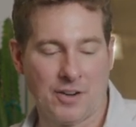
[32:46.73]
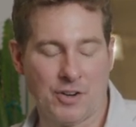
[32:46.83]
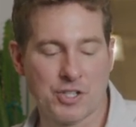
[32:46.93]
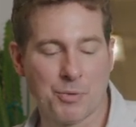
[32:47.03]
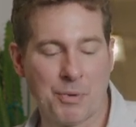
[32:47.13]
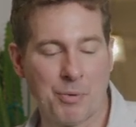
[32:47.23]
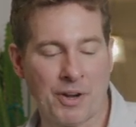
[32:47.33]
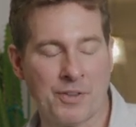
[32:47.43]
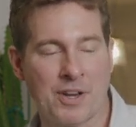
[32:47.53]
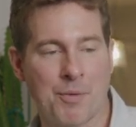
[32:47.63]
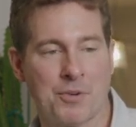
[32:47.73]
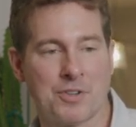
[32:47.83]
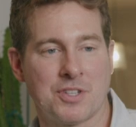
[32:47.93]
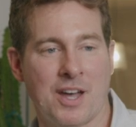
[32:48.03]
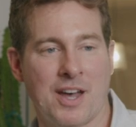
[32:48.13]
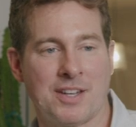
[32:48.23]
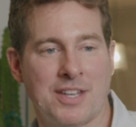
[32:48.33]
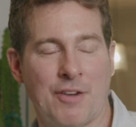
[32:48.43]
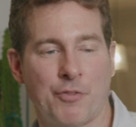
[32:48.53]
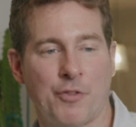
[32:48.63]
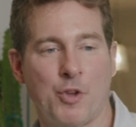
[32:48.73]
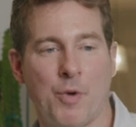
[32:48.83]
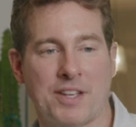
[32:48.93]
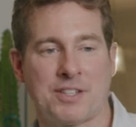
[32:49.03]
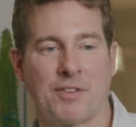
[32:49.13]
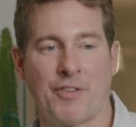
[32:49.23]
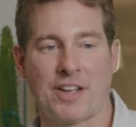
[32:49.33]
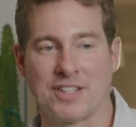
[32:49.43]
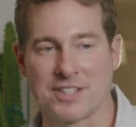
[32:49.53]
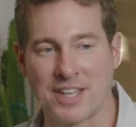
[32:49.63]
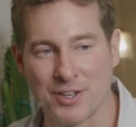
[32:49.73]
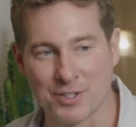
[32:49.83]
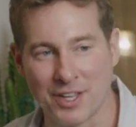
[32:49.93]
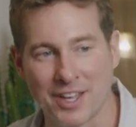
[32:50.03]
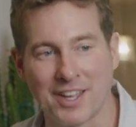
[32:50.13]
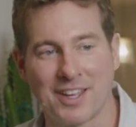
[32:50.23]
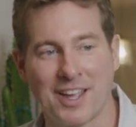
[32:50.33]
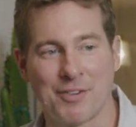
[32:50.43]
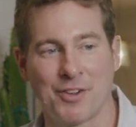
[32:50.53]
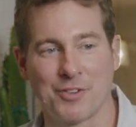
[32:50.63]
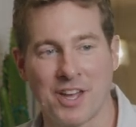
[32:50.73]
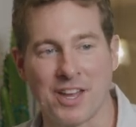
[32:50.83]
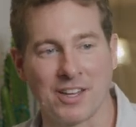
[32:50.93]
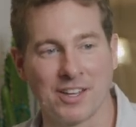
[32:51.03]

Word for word: Chris should be bringing the numbers down for the U.S., given the fact he sails like every other day.